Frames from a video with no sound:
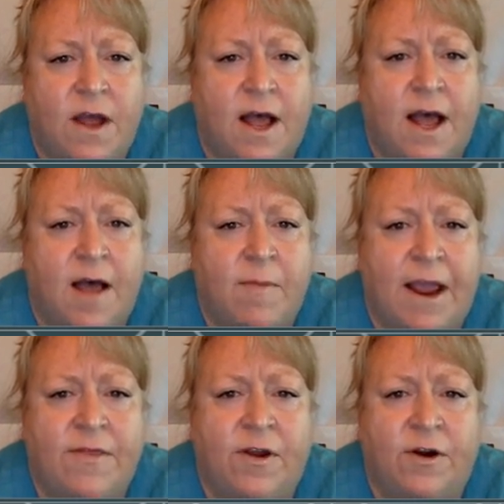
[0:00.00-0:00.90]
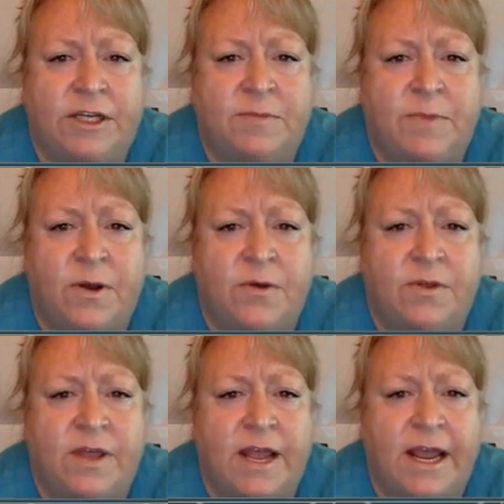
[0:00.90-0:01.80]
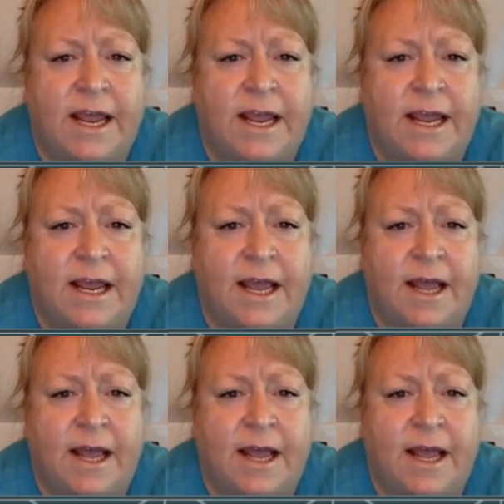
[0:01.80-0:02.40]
Um, and there is both a